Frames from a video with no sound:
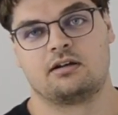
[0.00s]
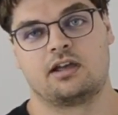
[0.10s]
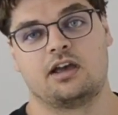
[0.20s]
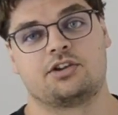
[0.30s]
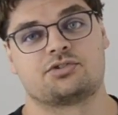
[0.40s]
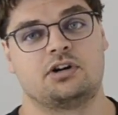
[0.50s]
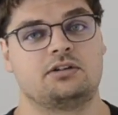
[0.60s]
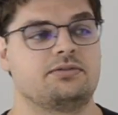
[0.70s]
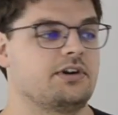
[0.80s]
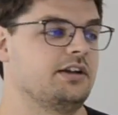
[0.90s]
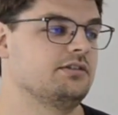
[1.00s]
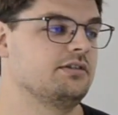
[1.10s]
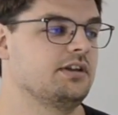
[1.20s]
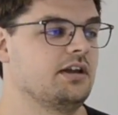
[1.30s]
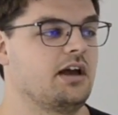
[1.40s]
casual,
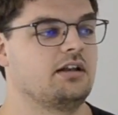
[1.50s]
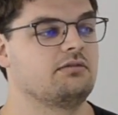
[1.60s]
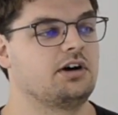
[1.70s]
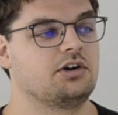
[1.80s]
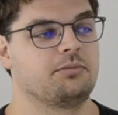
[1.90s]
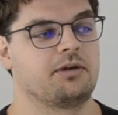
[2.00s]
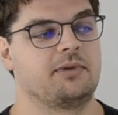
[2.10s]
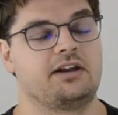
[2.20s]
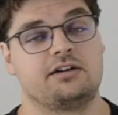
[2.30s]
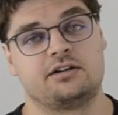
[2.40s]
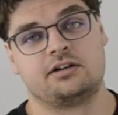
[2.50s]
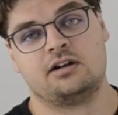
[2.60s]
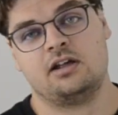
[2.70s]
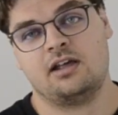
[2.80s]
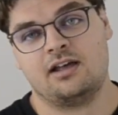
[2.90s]
friendly, and welcoming manner.
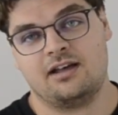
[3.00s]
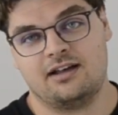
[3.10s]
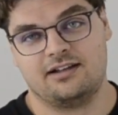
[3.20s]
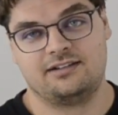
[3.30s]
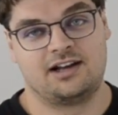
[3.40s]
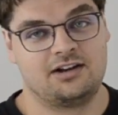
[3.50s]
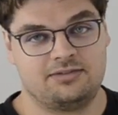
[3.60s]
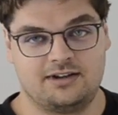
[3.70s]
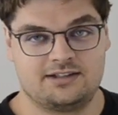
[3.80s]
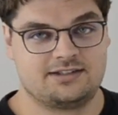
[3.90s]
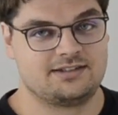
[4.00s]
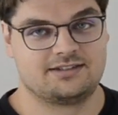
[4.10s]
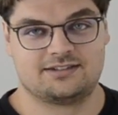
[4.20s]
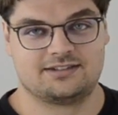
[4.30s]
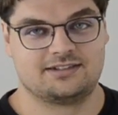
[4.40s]
None of us
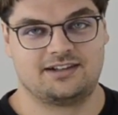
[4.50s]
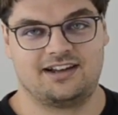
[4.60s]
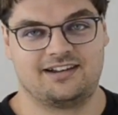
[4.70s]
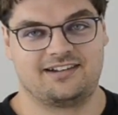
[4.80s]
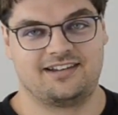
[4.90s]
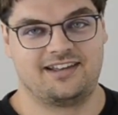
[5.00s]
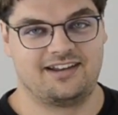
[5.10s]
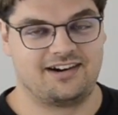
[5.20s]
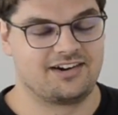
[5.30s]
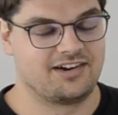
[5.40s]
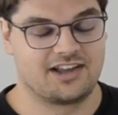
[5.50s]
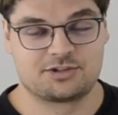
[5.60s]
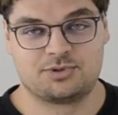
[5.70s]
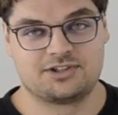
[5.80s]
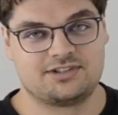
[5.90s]
uh, are
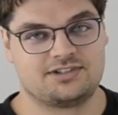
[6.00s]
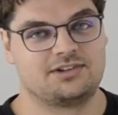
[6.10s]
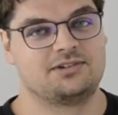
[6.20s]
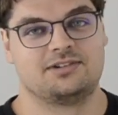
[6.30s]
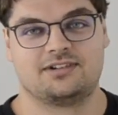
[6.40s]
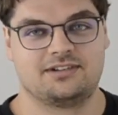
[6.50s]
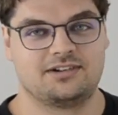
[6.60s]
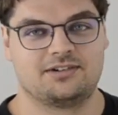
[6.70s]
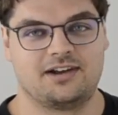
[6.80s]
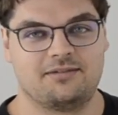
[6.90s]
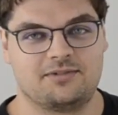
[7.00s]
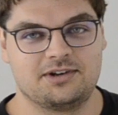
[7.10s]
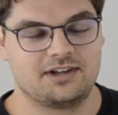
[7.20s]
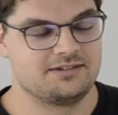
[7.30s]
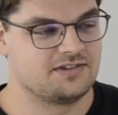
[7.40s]
experts, so you know I'm, re
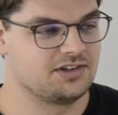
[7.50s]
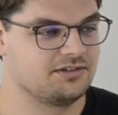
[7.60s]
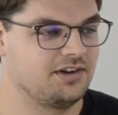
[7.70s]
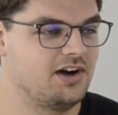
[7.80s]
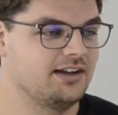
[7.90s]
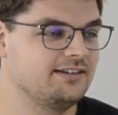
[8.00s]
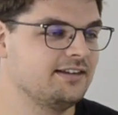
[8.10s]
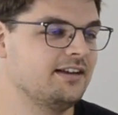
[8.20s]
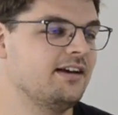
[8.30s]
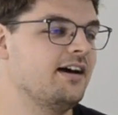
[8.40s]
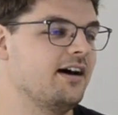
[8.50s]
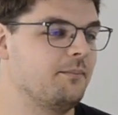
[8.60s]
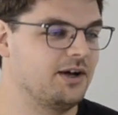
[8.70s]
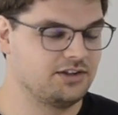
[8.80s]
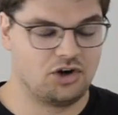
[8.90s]
I'm certainly not,
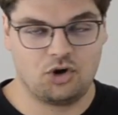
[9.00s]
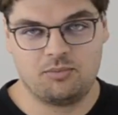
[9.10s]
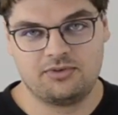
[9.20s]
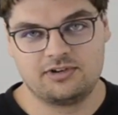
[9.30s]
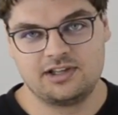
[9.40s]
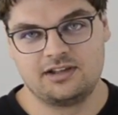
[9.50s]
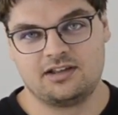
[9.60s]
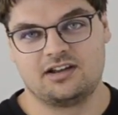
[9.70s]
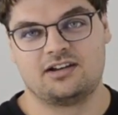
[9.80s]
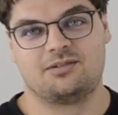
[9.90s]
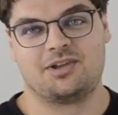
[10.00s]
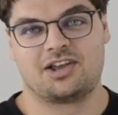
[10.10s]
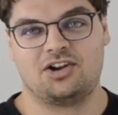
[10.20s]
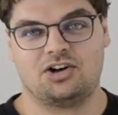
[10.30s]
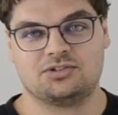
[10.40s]
but hopefully uh, we
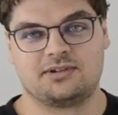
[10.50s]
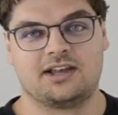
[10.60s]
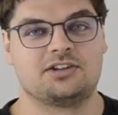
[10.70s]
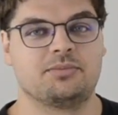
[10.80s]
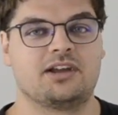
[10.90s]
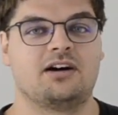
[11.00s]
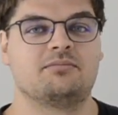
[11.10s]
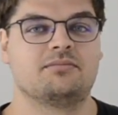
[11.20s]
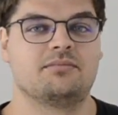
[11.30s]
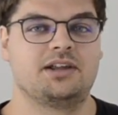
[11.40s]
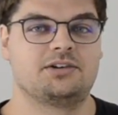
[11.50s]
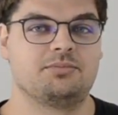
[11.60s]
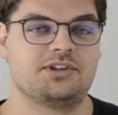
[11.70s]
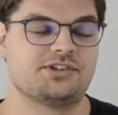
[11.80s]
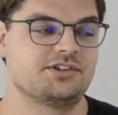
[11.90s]
can all together become better
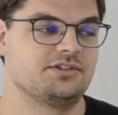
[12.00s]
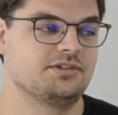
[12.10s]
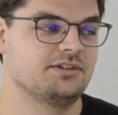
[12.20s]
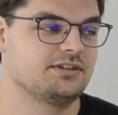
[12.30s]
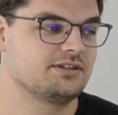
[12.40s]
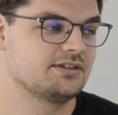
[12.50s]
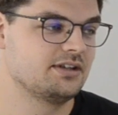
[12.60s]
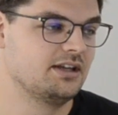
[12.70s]
PhD students.